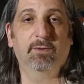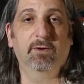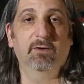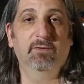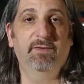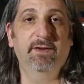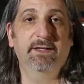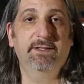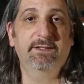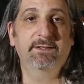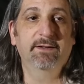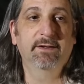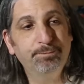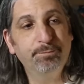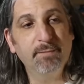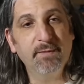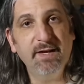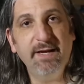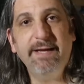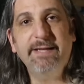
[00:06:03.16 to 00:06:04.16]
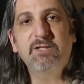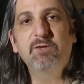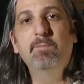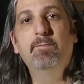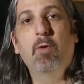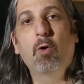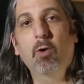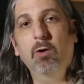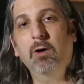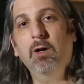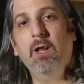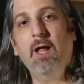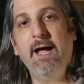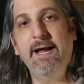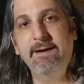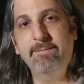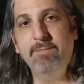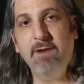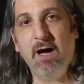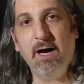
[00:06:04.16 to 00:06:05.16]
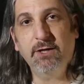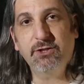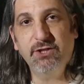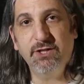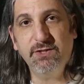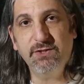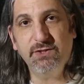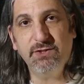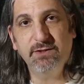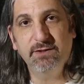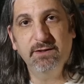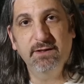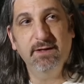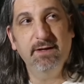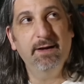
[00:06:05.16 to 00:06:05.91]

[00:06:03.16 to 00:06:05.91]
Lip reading: perfect. It's borderline obnoxious.